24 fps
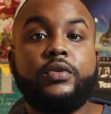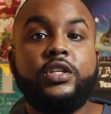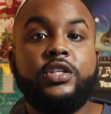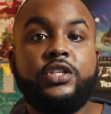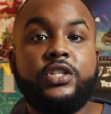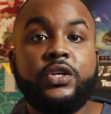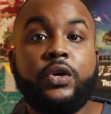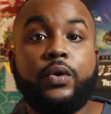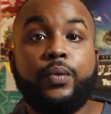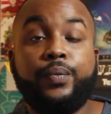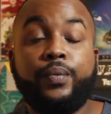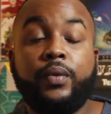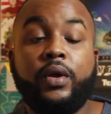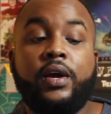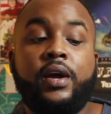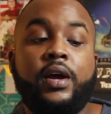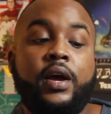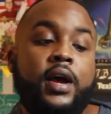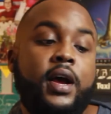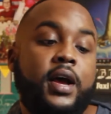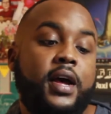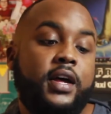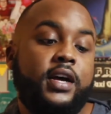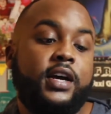So
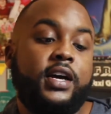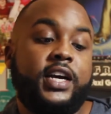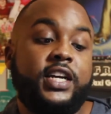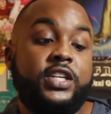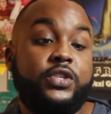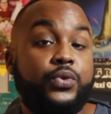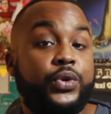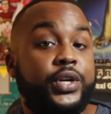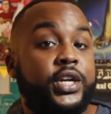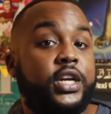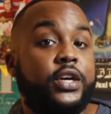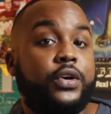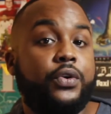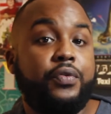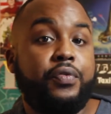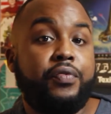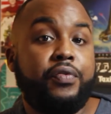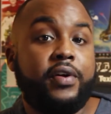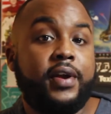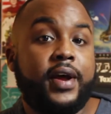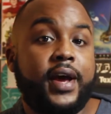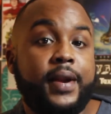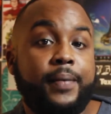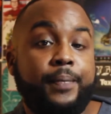it's really good
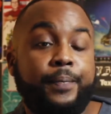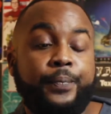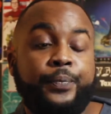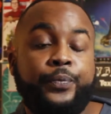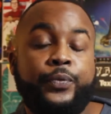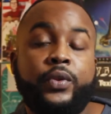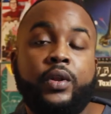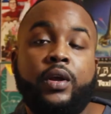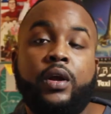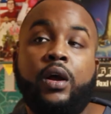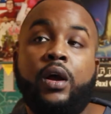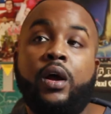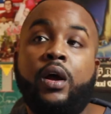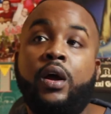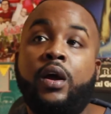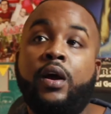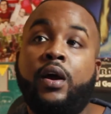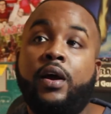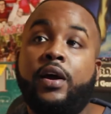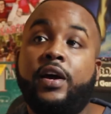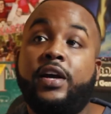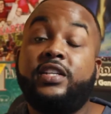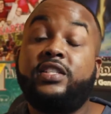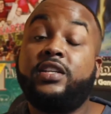for that.
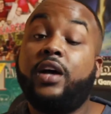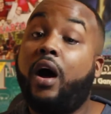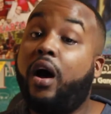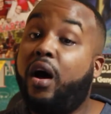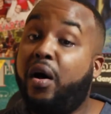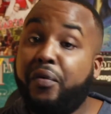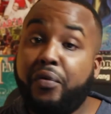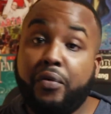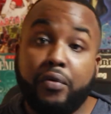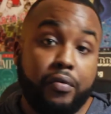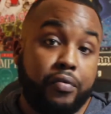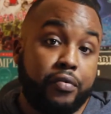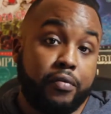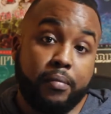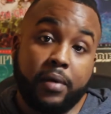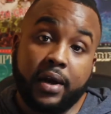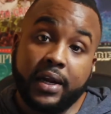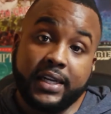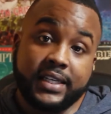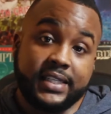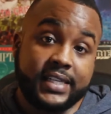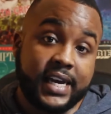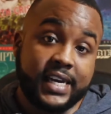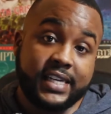It's awful for
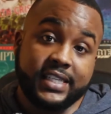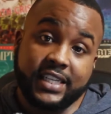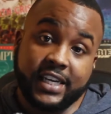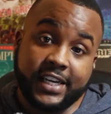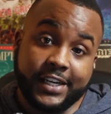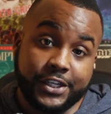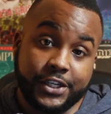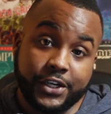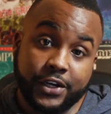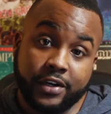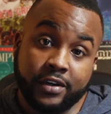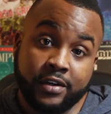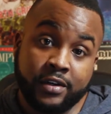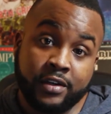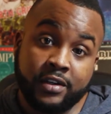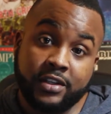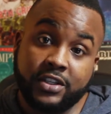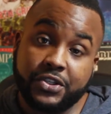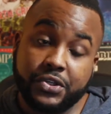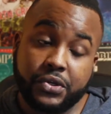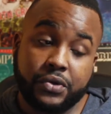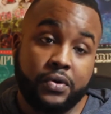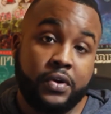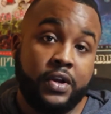monetization.
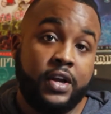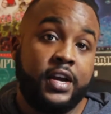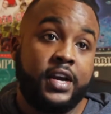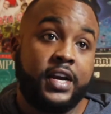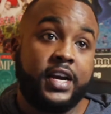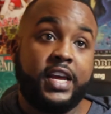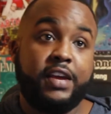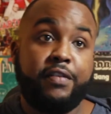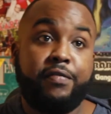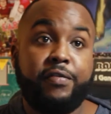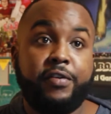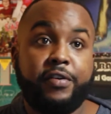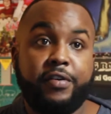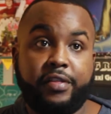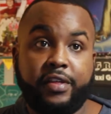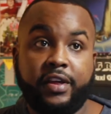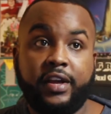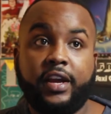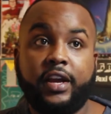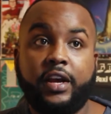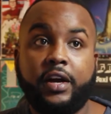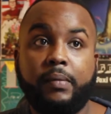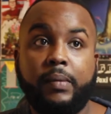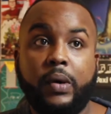So if you're
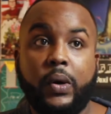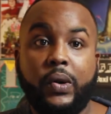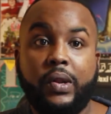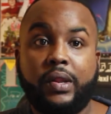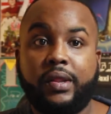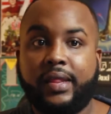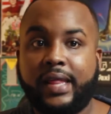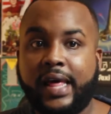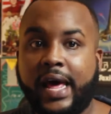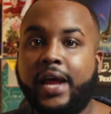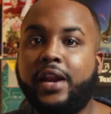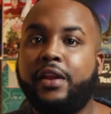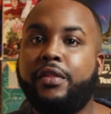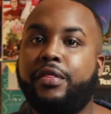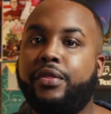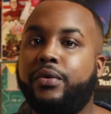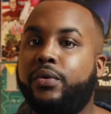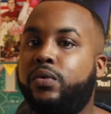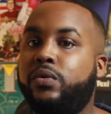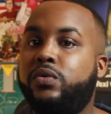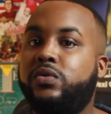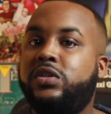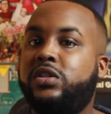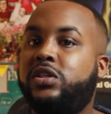thinking about that
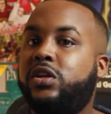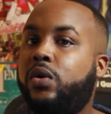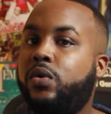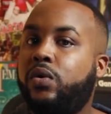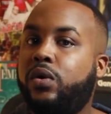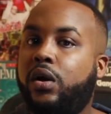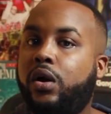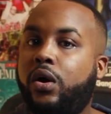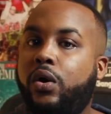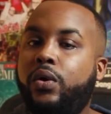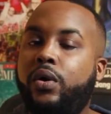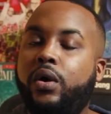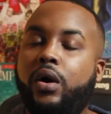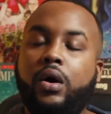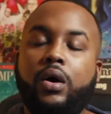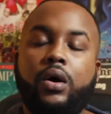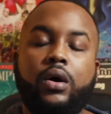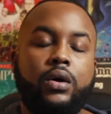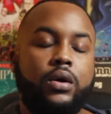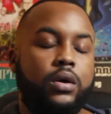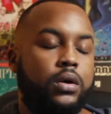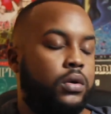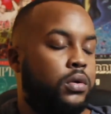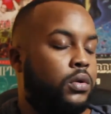through SoundCloud,
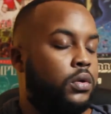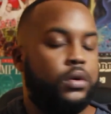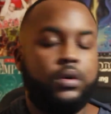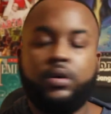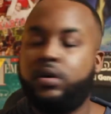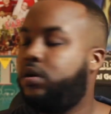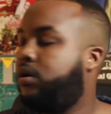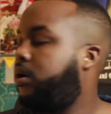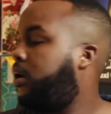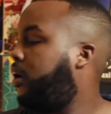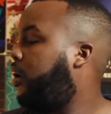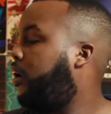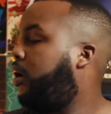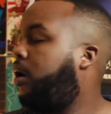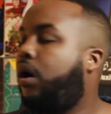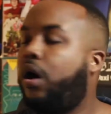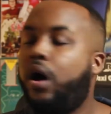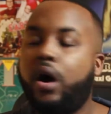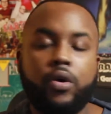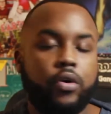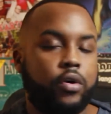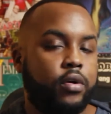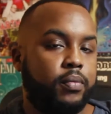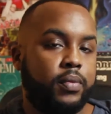
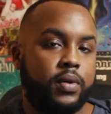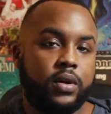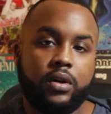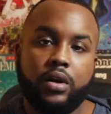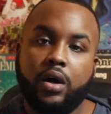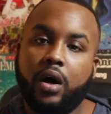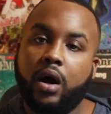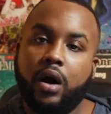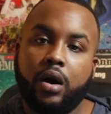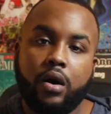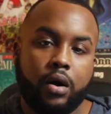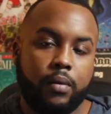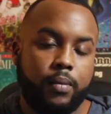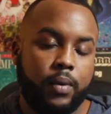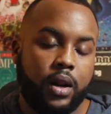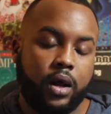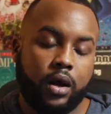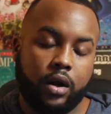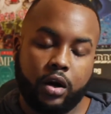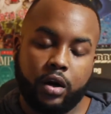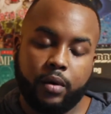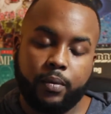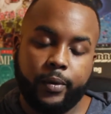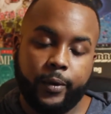horrible, horrible,
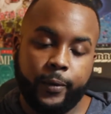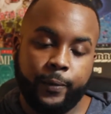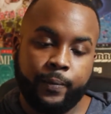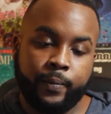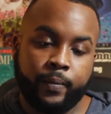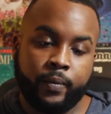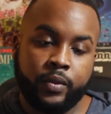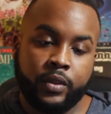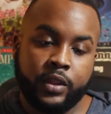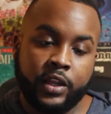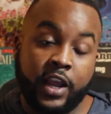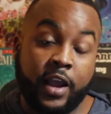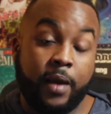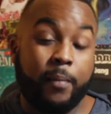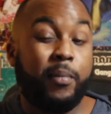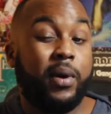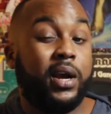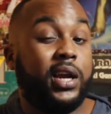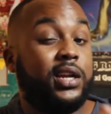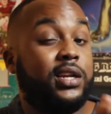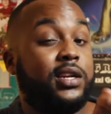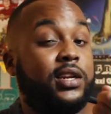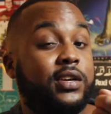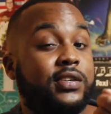horrible.
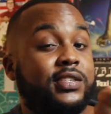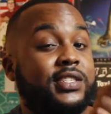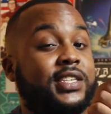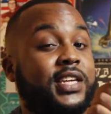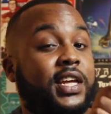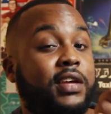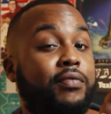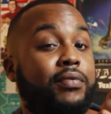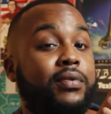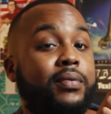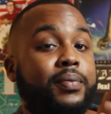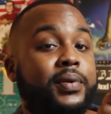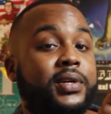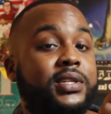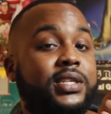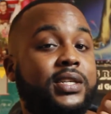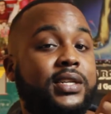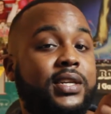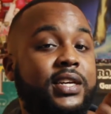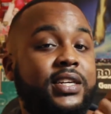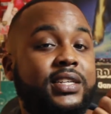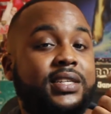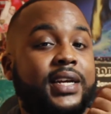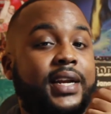But it does give you pretty
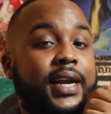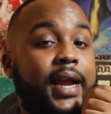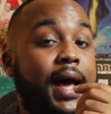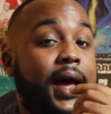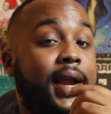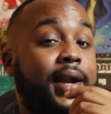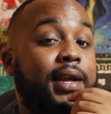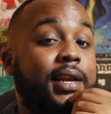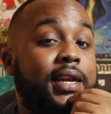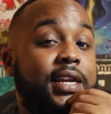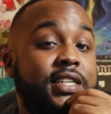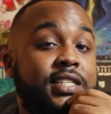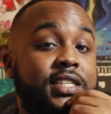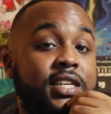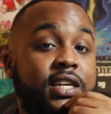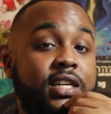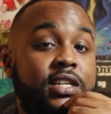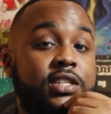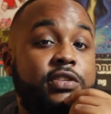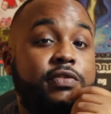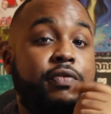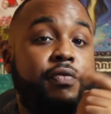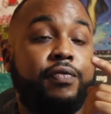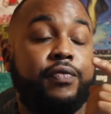decent
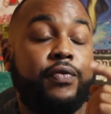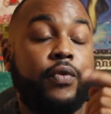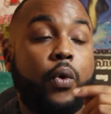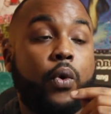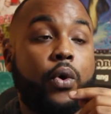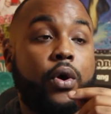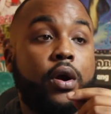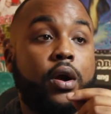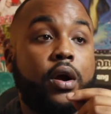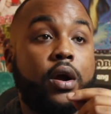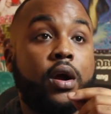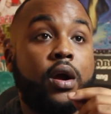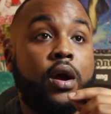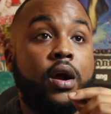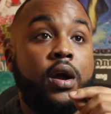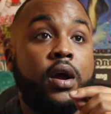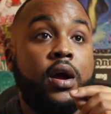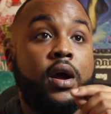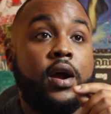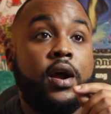analytics for